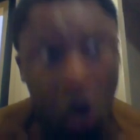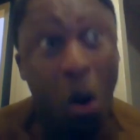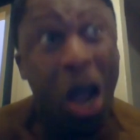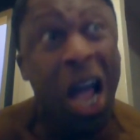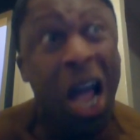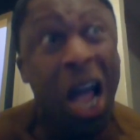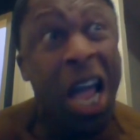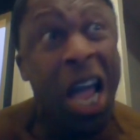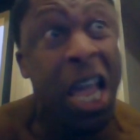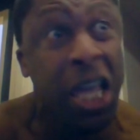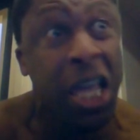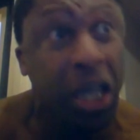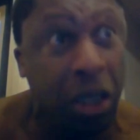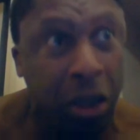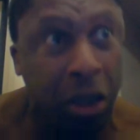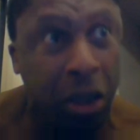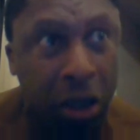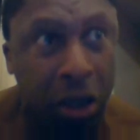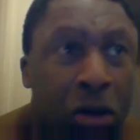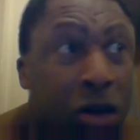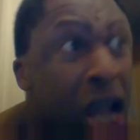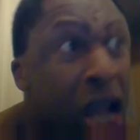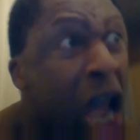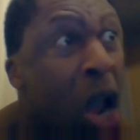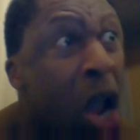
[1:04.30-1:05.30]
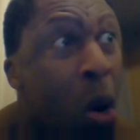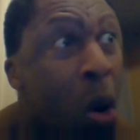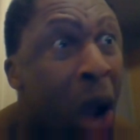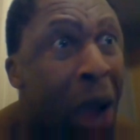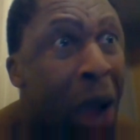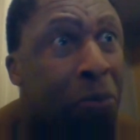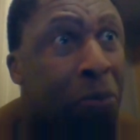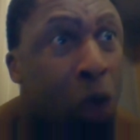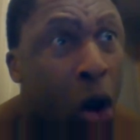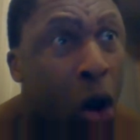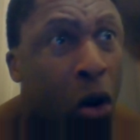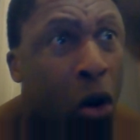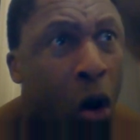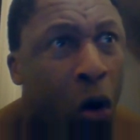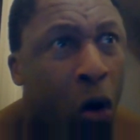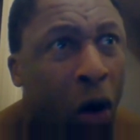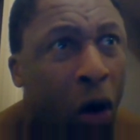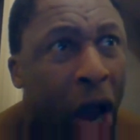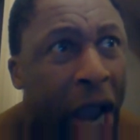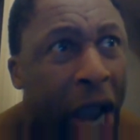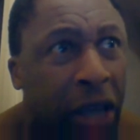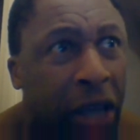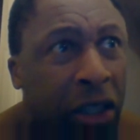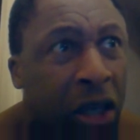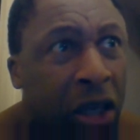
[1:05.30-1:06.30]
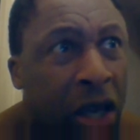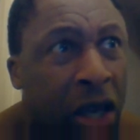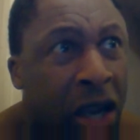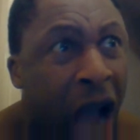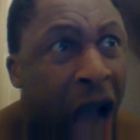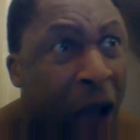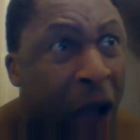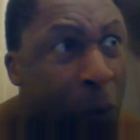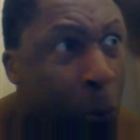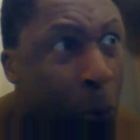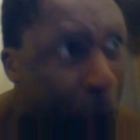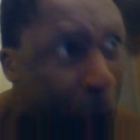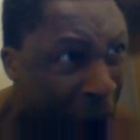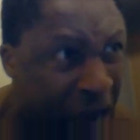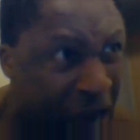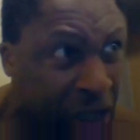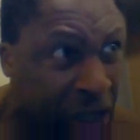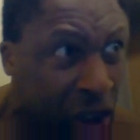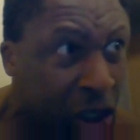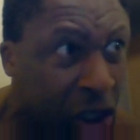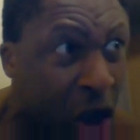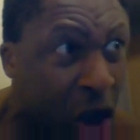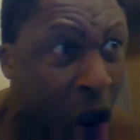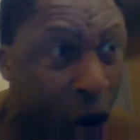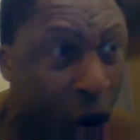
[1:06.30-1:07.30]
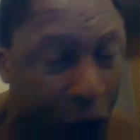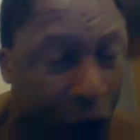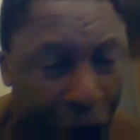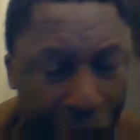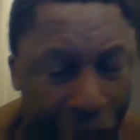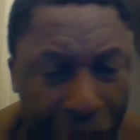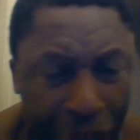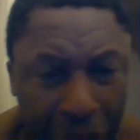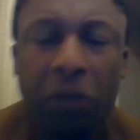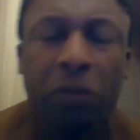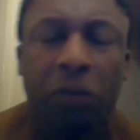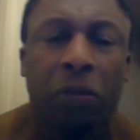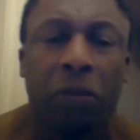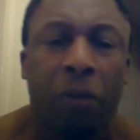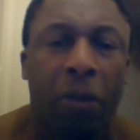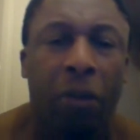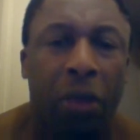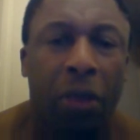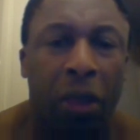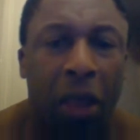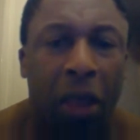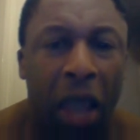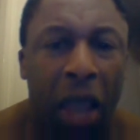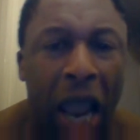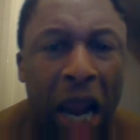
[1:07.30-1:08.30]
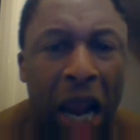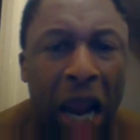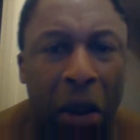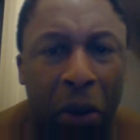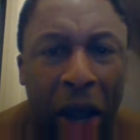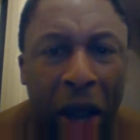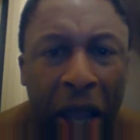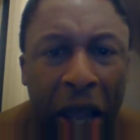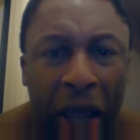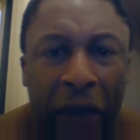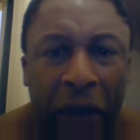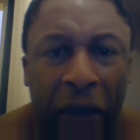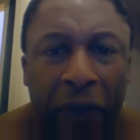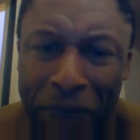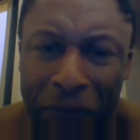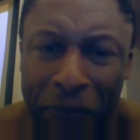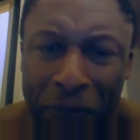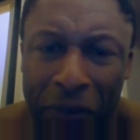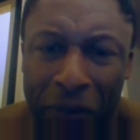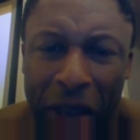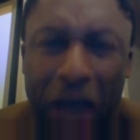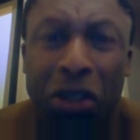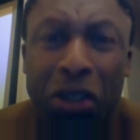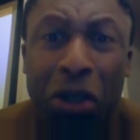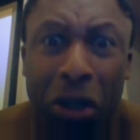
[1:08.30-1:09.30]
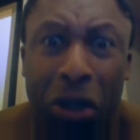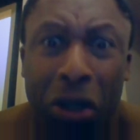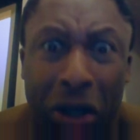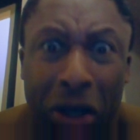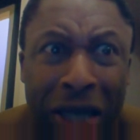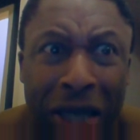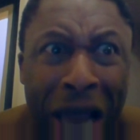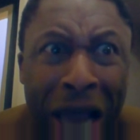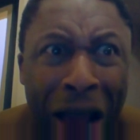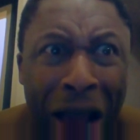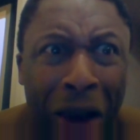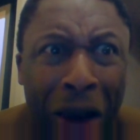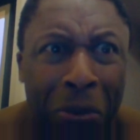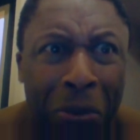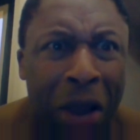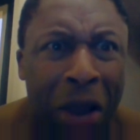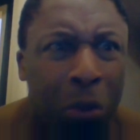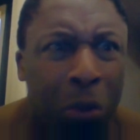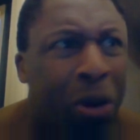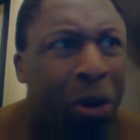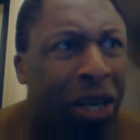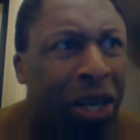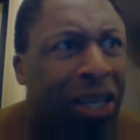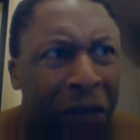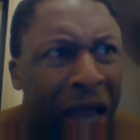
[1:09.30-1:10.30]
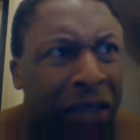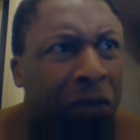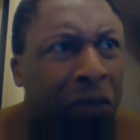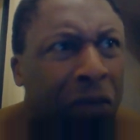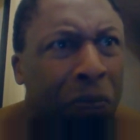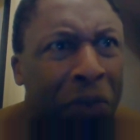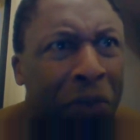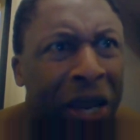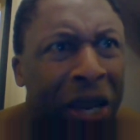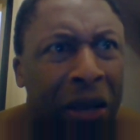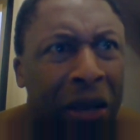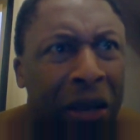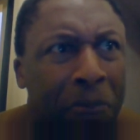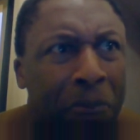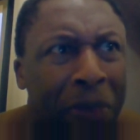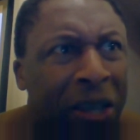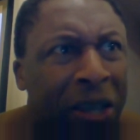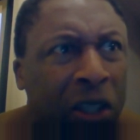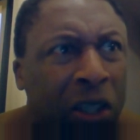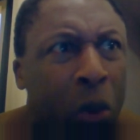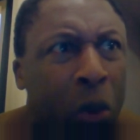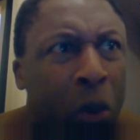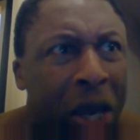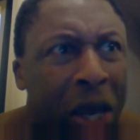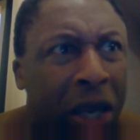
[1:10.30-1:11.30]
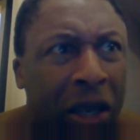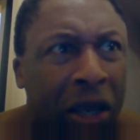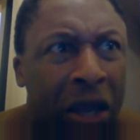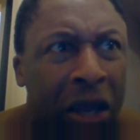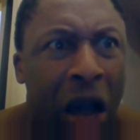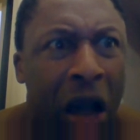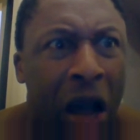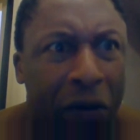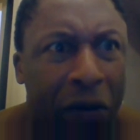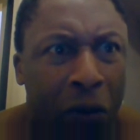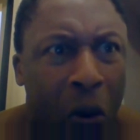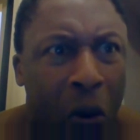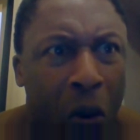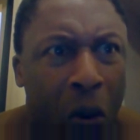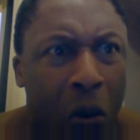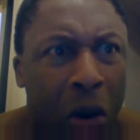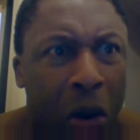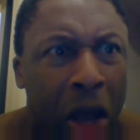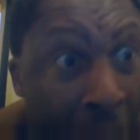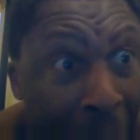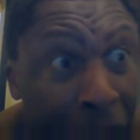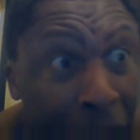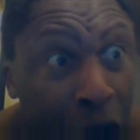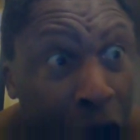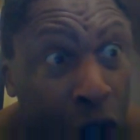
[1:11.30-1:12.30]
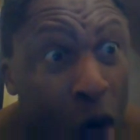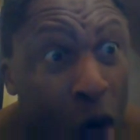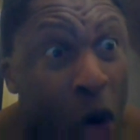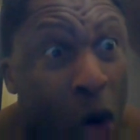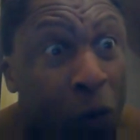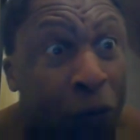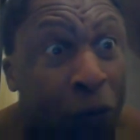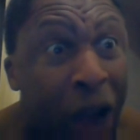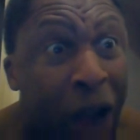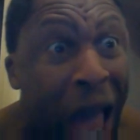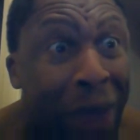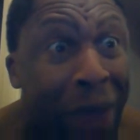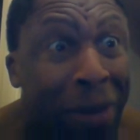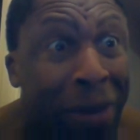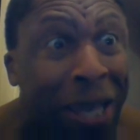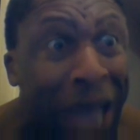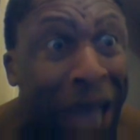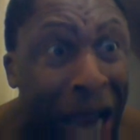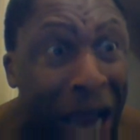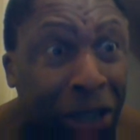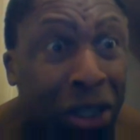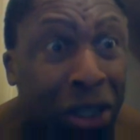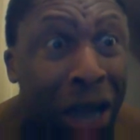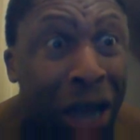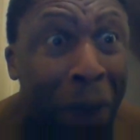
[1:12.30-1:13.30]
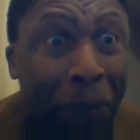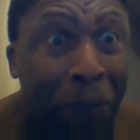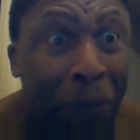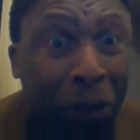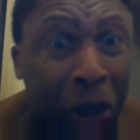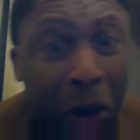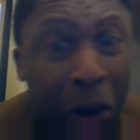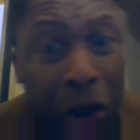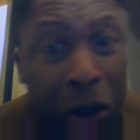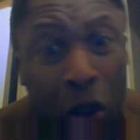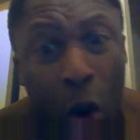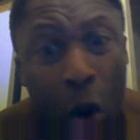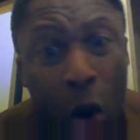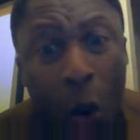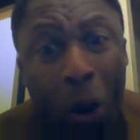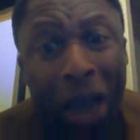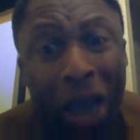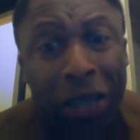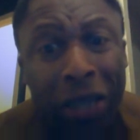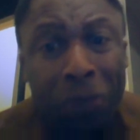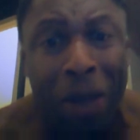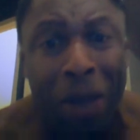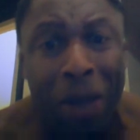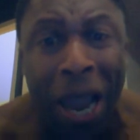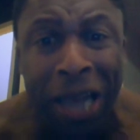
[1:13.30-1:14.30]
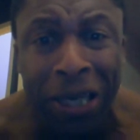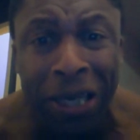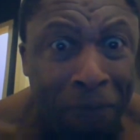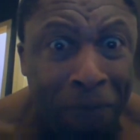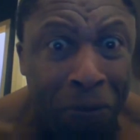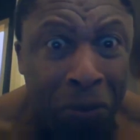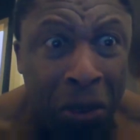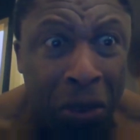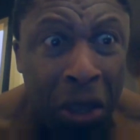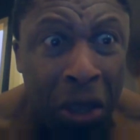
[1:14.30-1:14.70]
I? No, I'm not all right. I'm pissed off. Anyway, as you can tell, my week hasn't been the best week of all. I've enjoyed flying and catching up with you as always, mate.